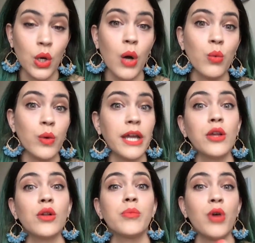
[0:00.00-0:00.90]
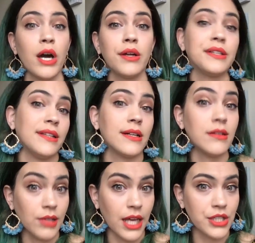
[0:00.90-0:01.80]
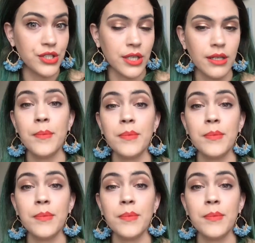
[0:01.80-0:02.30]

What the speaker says: regular product in a collection,